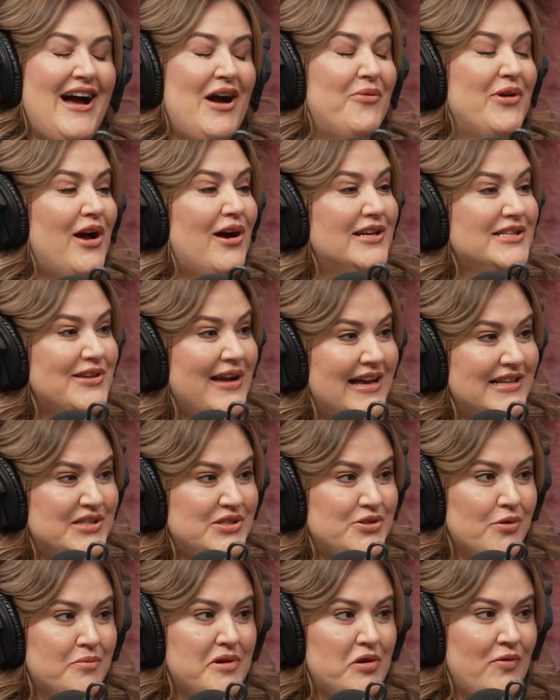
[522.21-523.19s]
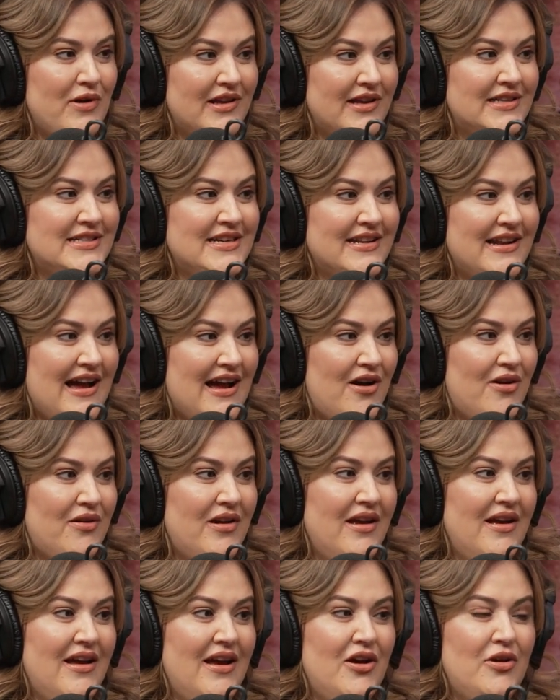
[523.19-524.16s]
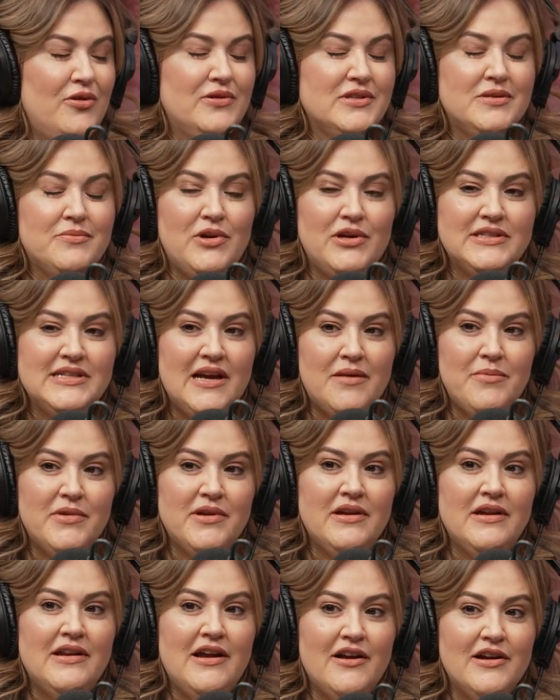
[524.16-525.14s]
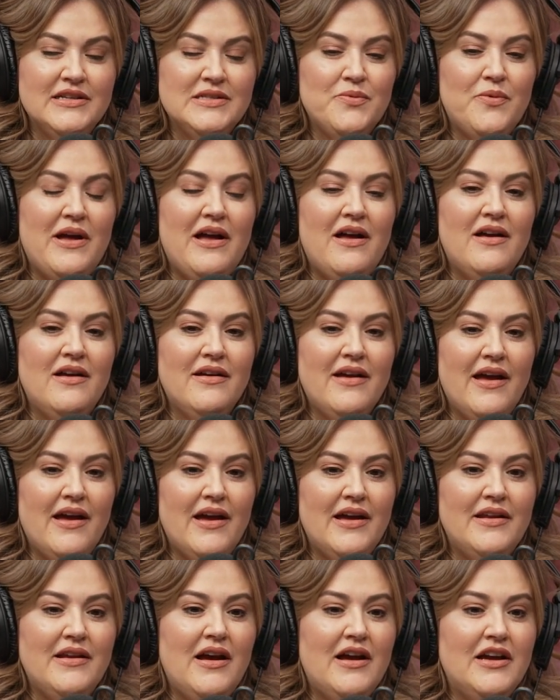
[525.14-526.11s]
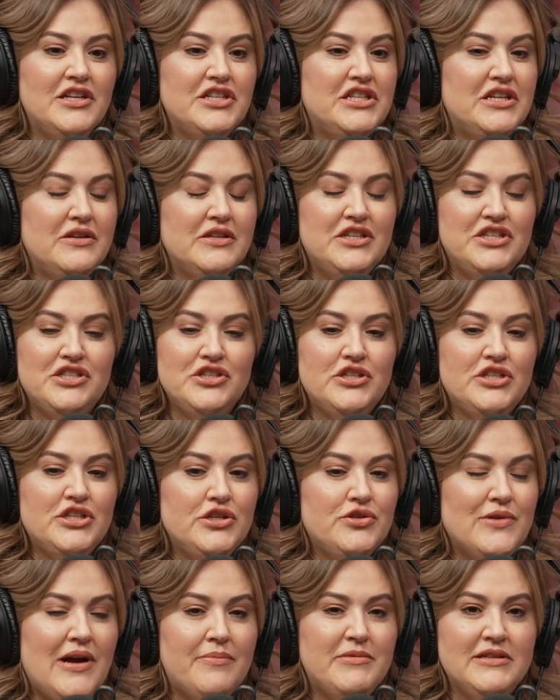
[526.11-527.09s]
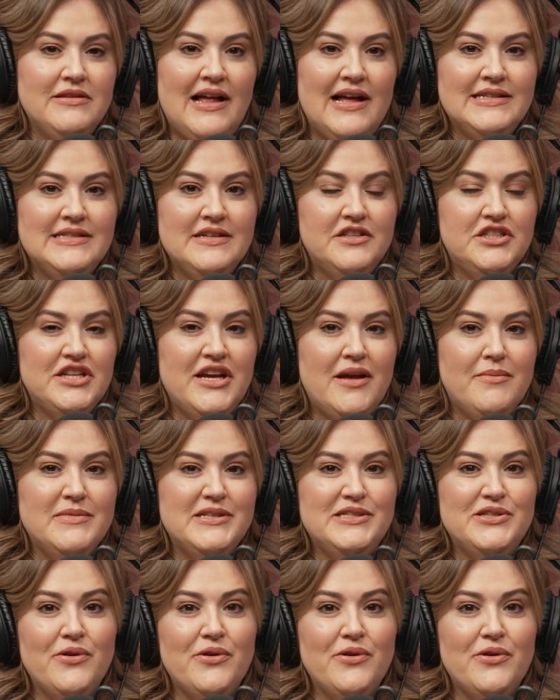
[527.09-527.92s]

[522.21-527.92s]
We also had Stormy Wellington out, who's a multimillionaire as well, and she dropped lots of gems.